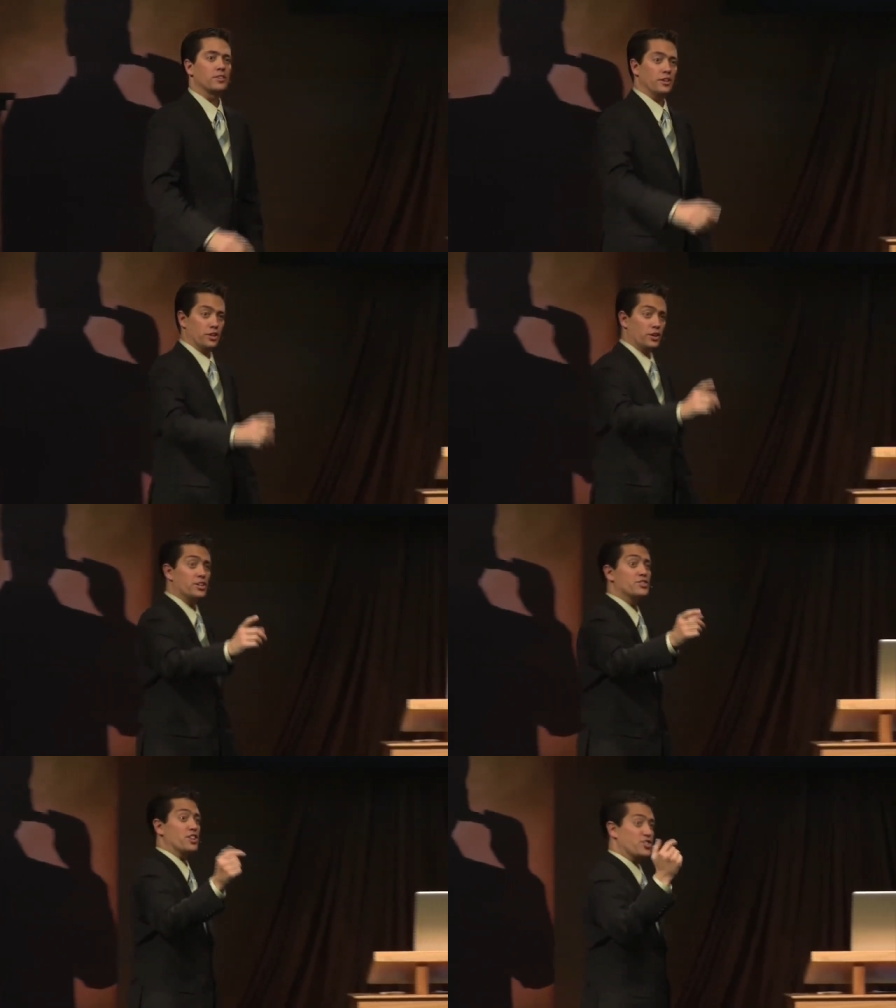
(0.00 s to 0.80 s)
Gonna, you're
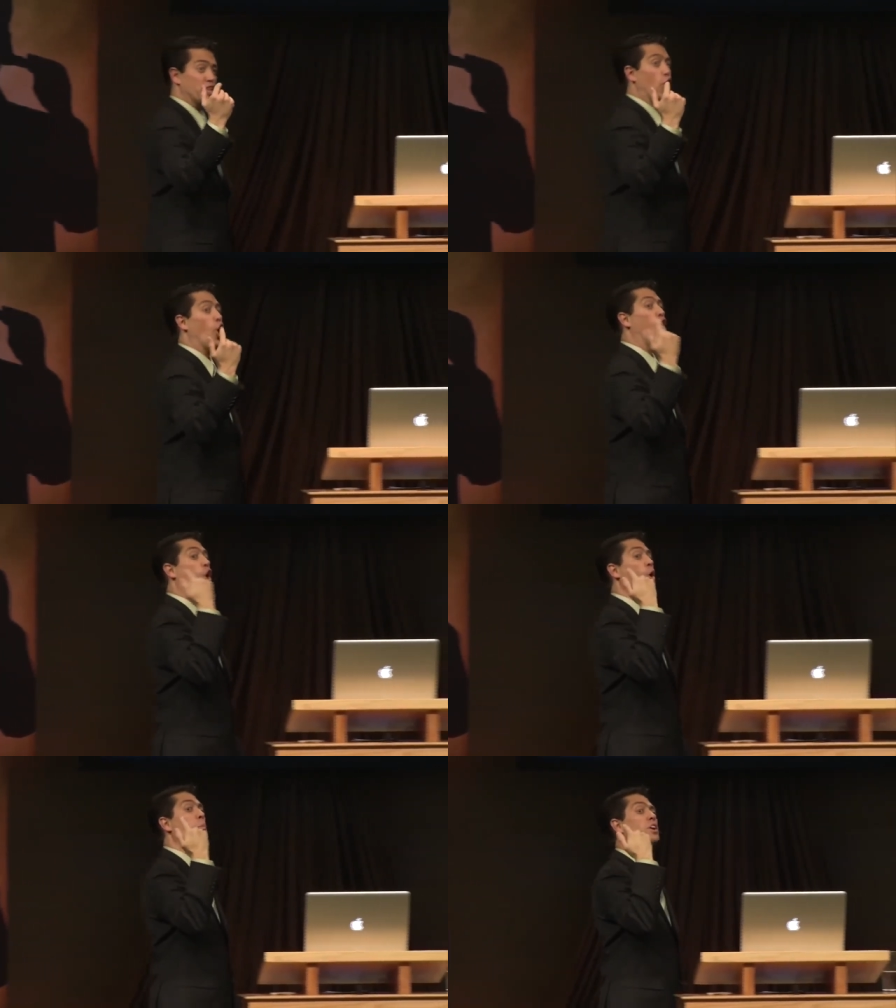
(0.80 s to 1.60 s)
going to start seeing a
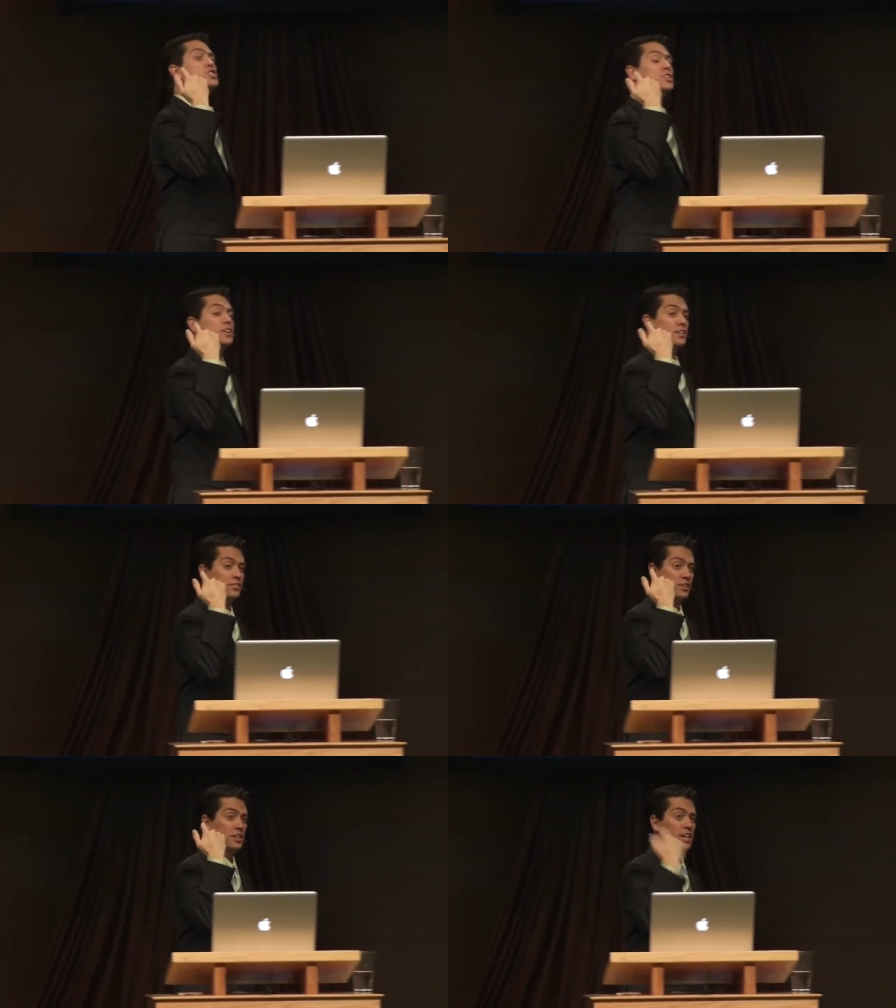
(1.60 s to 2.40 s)
whole bunch of
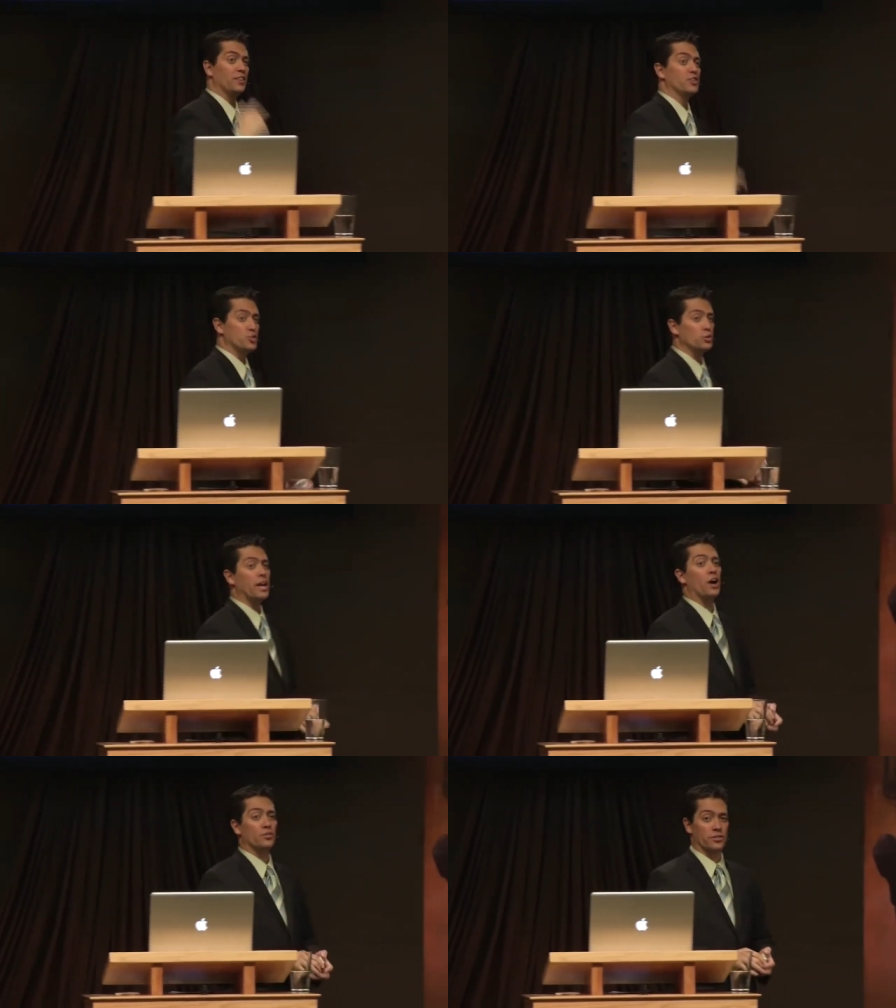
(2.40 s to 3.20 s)
this in the
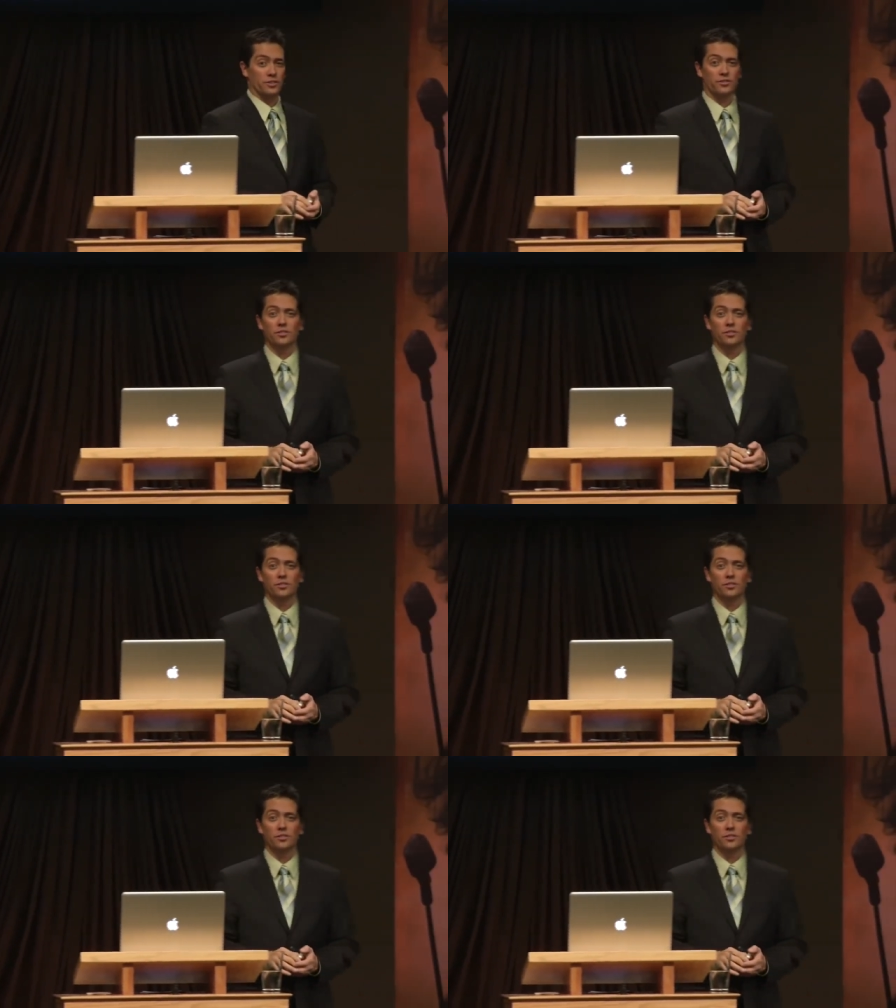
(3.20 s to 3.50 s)
2000s.